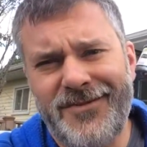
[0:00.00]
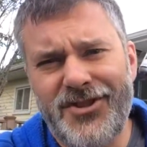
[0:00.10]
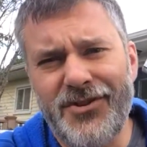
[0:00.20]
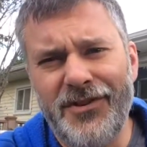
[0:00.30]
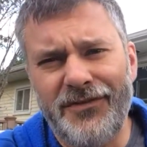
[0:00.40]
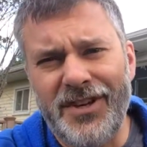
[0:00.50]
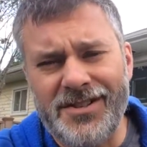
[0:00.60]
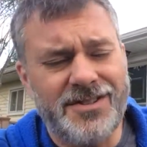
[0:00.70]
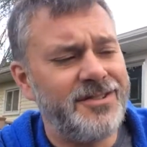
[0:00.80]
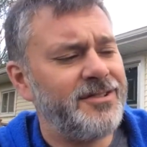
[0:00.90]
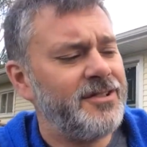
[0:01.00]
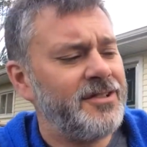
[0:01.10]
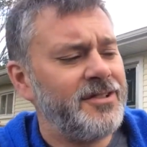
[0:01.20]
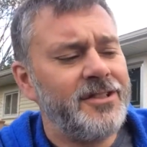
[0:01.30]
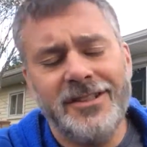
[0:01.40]
Tuna fish.
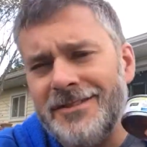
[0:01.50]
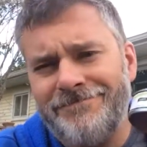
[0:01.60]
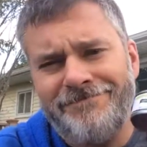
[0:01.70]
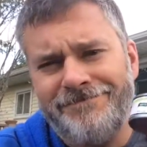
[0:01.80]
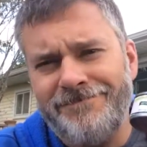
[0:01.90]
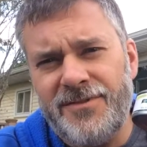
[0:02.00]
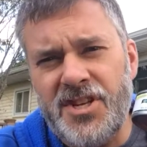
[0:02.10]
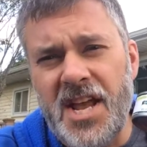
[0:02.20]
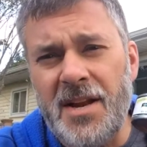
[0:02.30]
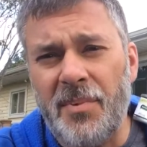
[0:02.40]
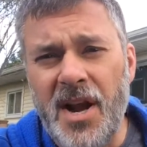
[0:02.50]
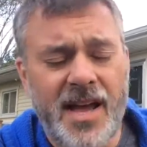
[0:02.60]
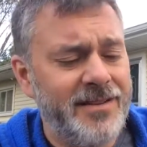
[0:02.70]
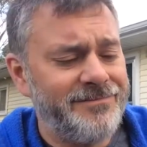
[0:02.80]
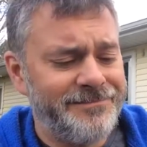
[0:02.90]
Chain
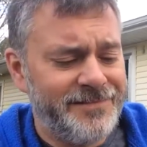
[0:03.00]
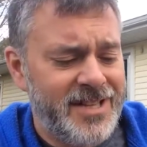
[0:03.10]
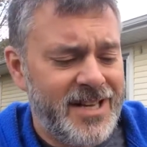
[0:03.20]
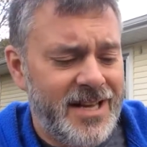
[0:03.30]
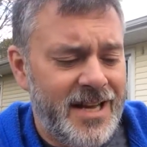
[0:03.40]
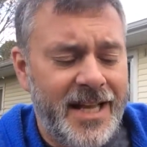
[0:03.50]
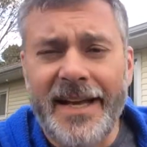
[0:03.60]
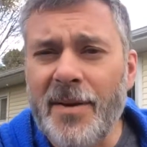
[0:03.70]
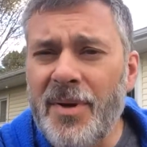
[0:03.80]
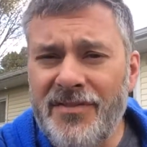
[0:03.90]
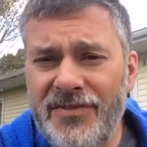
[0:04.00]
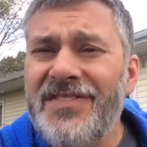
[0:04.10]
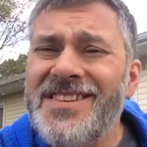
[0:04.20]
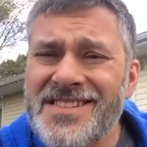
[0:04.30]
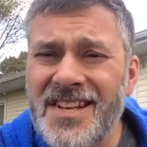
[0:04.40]
brand. I think I paid
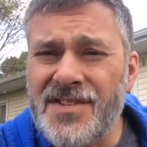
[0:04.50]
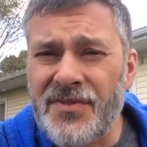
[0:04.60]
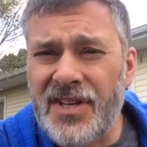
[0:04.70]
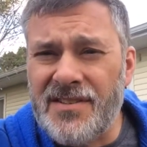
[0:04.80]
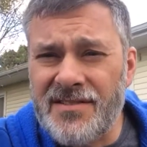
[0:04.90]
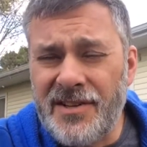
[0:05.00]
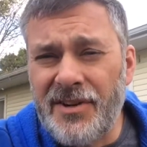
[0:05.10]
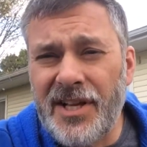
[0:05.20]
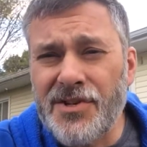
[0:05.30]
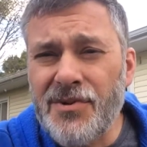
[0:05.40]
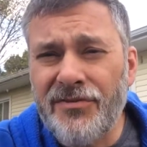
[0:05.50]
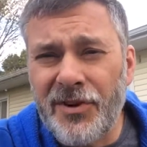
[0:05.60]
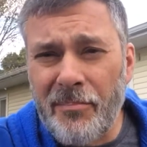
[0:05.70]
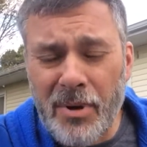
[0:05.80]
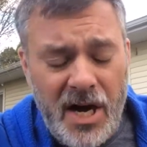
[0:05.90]
50 cents for this. They were like two
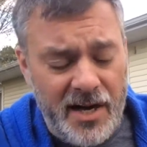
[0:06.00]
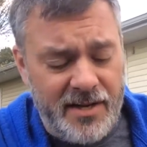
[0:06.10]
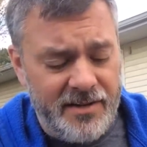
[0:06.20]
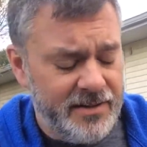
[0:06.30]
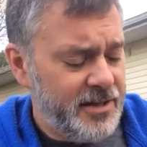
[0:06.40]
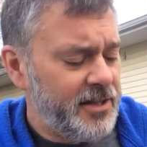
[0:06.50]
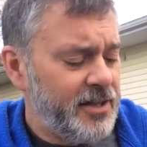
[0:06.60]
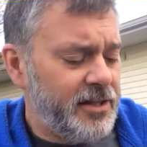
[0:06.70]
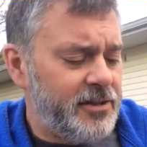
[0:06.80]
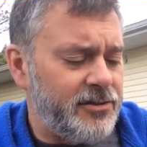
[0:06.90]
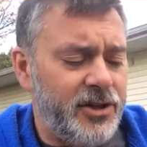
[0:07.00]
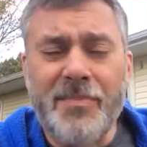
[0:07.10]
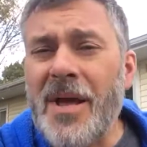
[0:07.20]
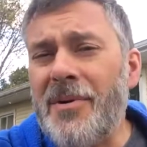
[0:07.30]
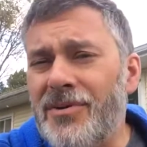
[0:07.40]
for a buck. Or
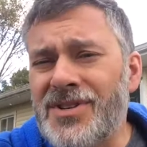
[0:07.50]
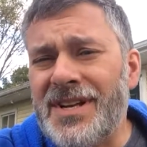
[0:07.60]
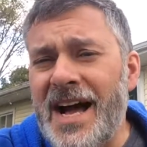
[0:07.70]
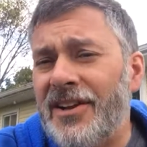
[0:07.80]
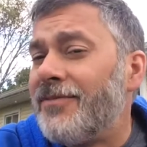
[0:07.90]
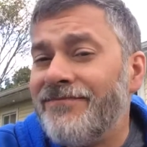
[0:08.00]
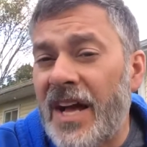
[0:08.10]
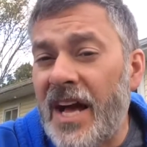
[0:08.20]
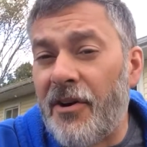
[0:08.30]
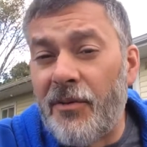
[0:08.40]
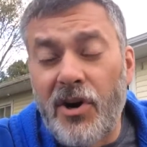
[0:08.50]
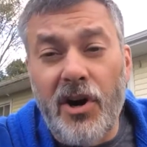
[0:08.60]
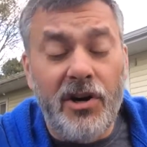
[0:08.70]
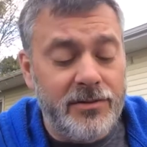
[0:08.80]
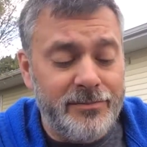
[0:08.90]
maybe it was a dollar. I don't
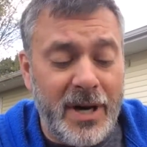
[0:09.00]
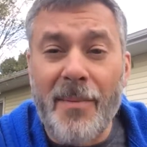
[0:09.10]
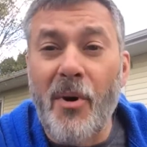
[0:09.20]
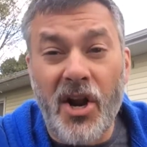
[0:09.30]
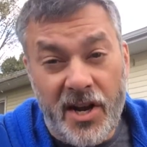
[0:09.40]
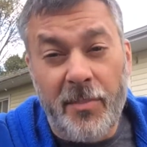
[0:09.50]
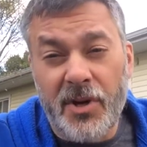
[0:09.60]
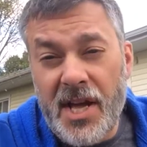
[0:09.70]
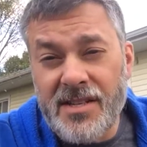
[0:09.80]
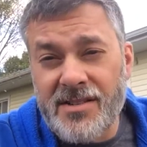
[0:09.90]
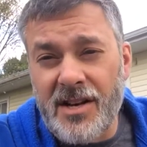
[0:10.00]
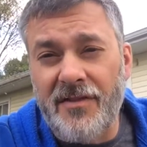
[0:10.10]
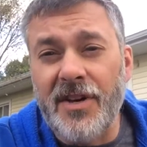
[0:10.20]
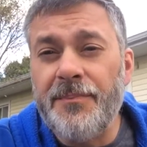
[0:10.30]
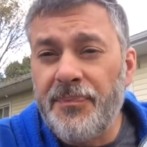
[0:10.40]
recall. But I bought a couple cases
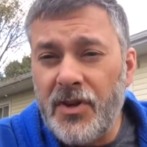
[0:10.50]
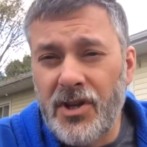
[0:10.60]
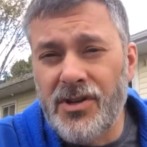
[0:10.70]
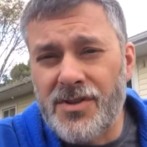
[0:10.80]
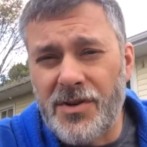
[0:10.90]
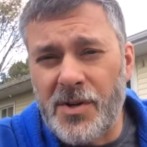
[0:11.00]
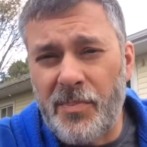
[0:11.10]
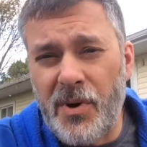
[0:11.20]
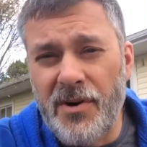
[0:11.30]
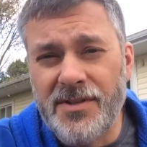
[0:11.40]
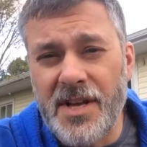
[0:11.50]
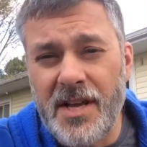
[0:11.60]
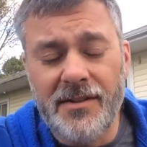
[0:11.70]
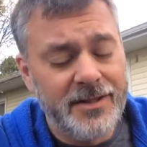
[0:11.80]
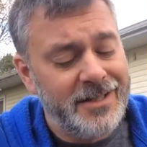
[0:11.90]
of it. Good source of
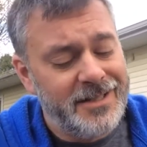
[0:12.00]
protein.